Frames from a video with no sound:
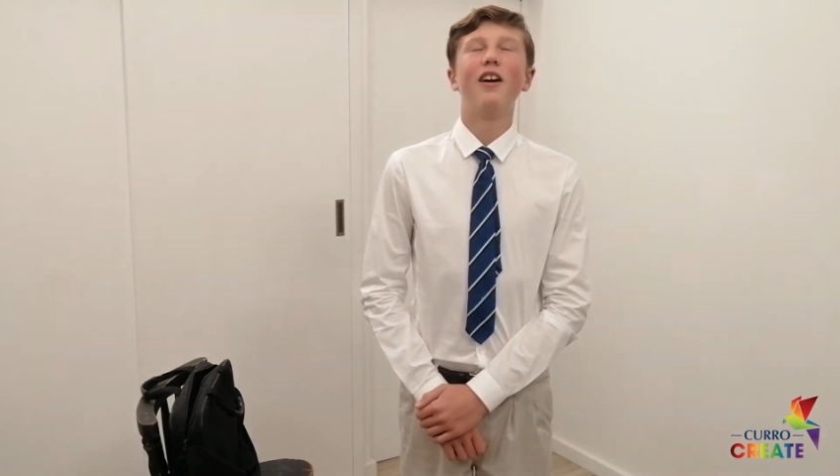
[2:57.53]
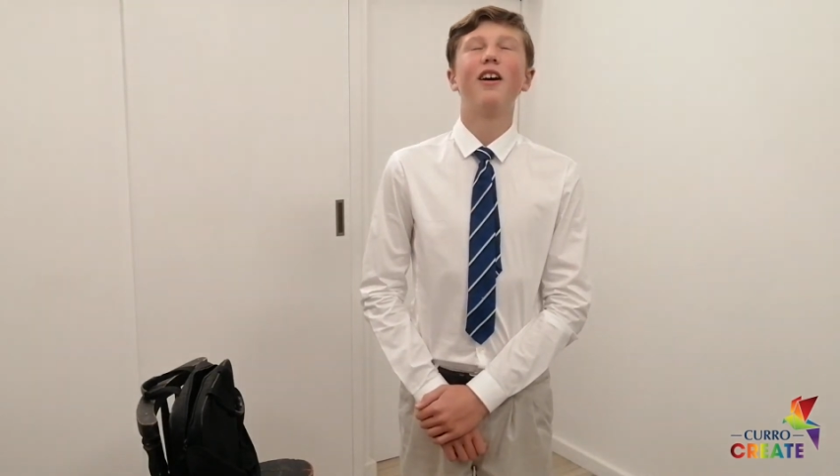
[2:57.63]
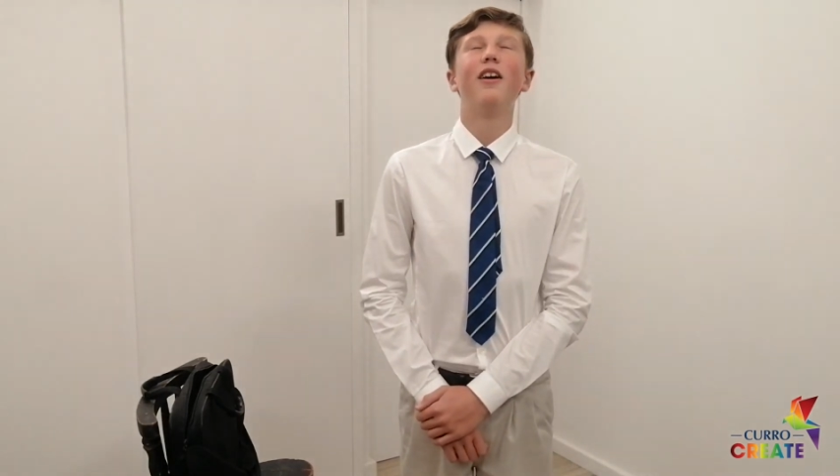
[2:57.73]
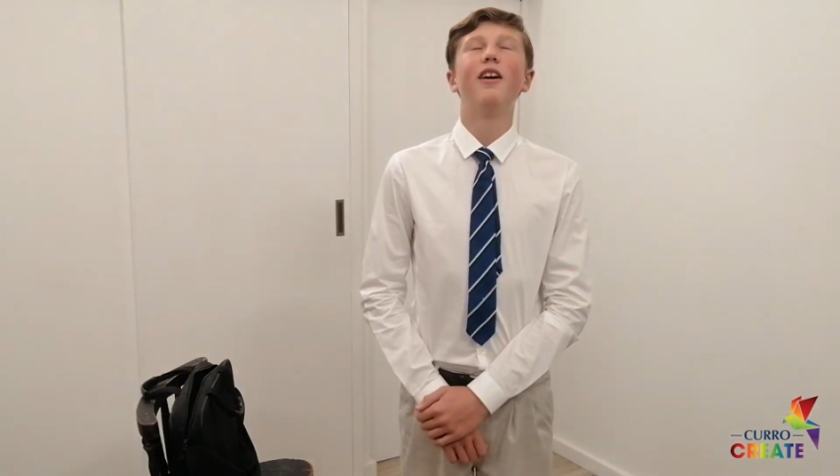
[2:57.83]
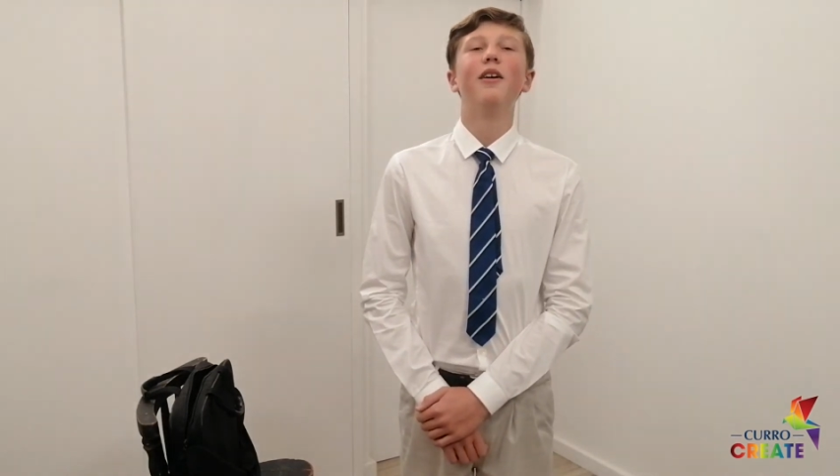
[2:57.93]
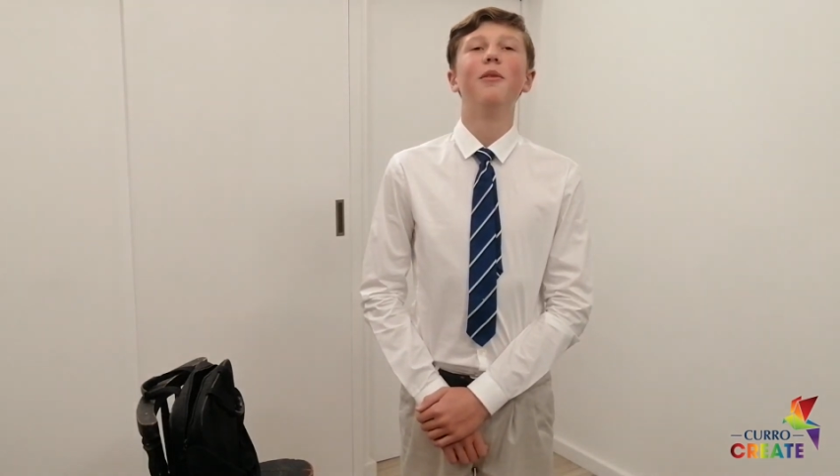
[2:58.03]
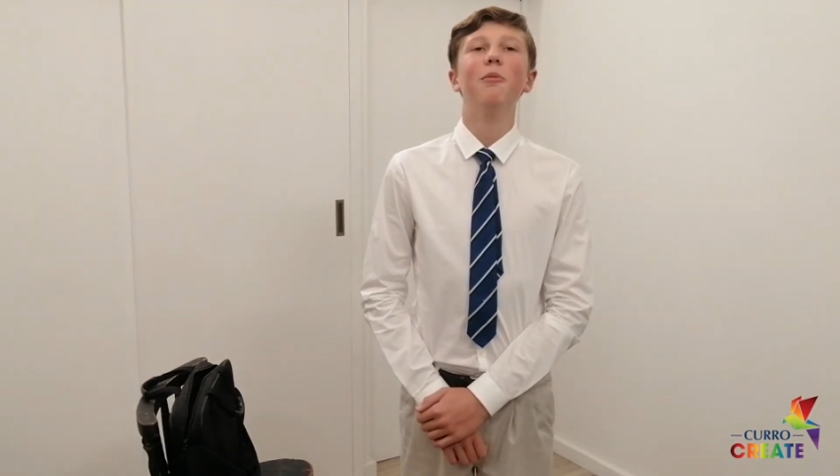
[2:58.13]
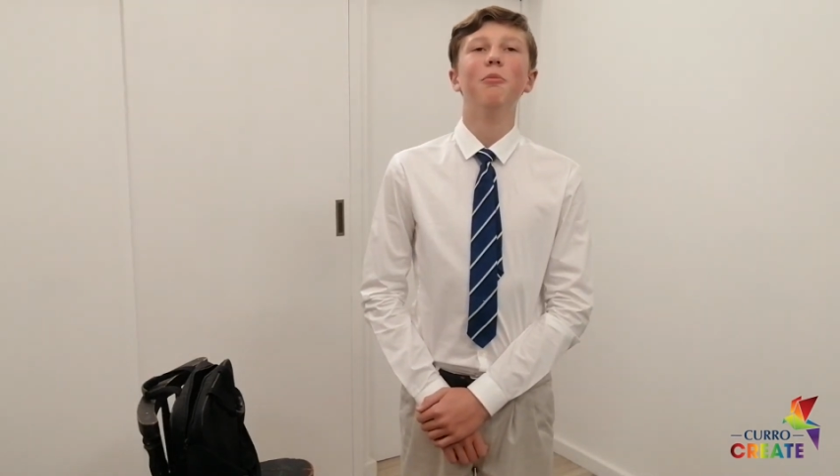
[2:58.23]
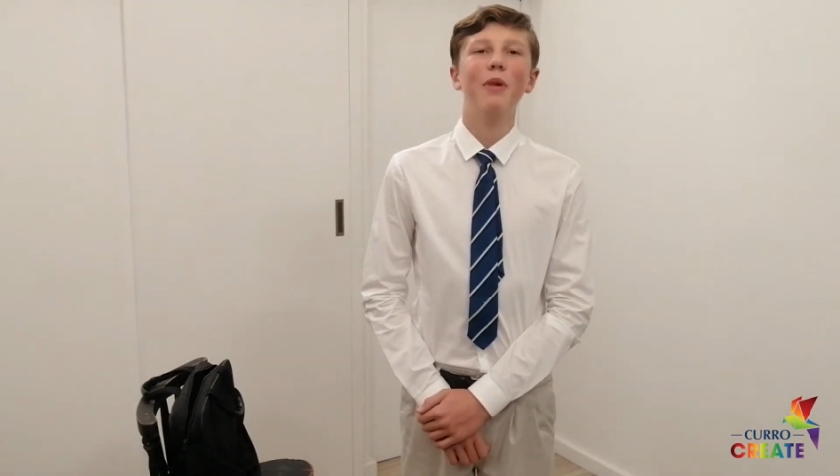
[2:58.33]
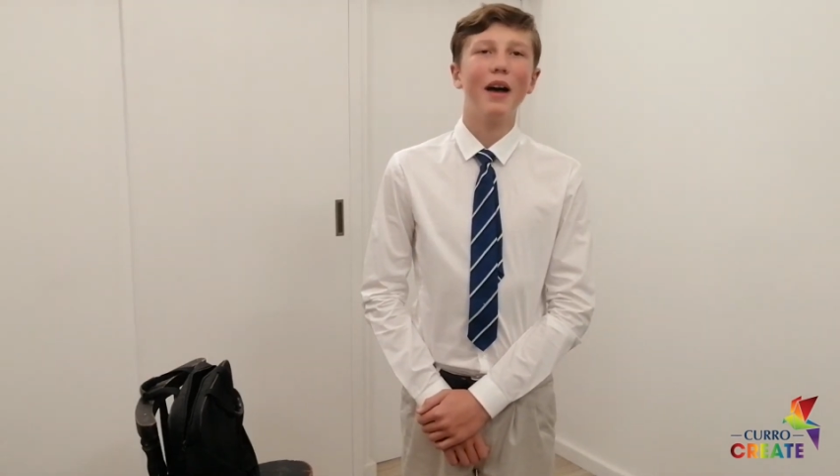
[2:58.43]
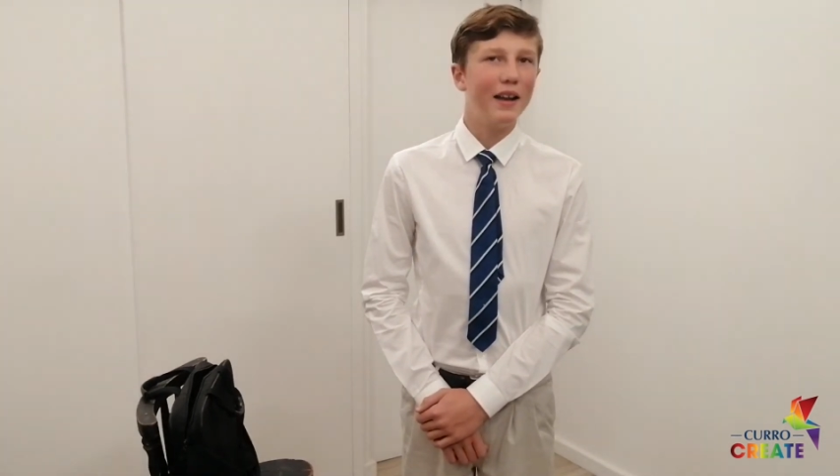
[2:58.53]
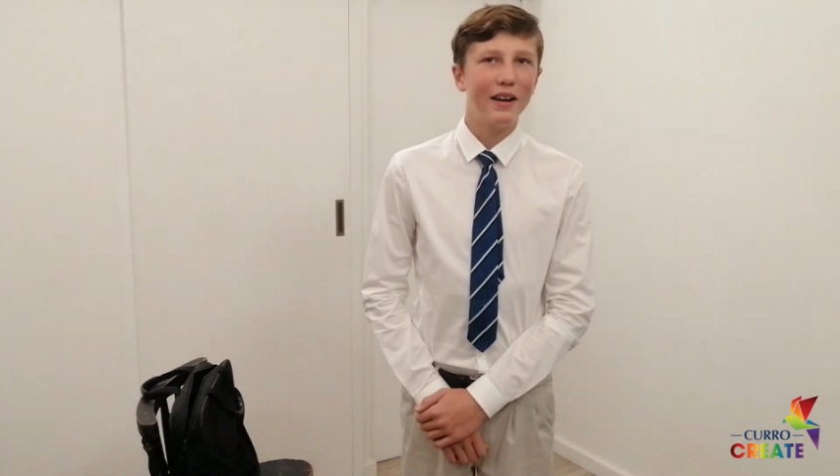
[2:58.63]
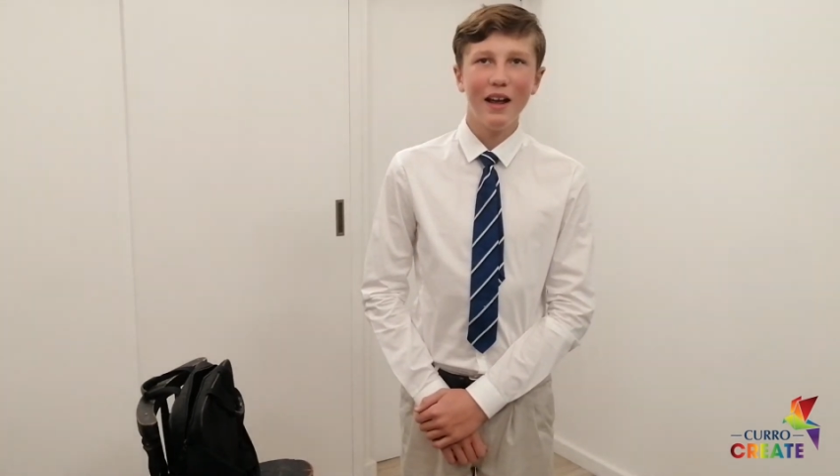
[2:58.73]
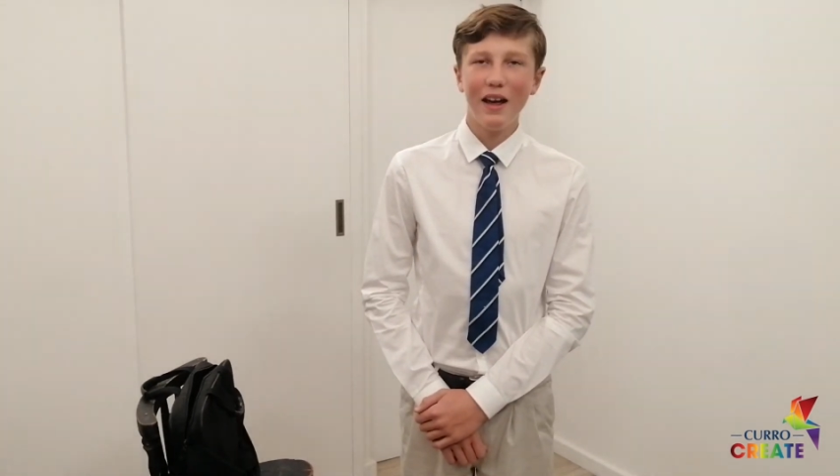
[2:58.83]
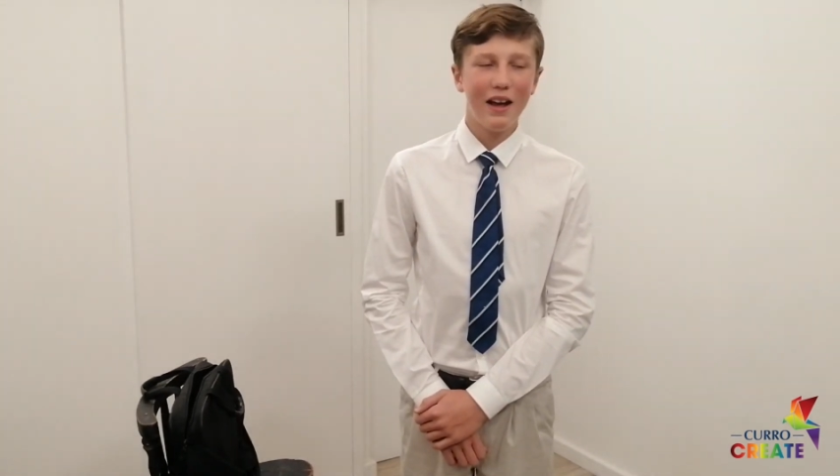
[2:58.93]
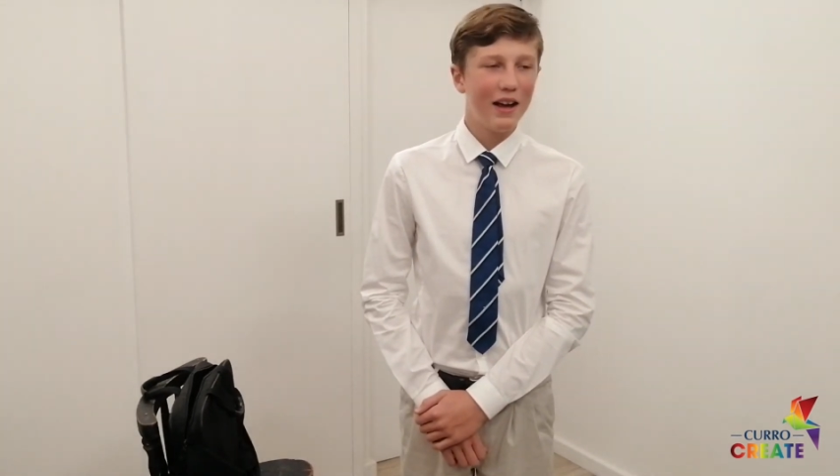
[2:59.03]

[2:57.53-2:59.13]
Oh man,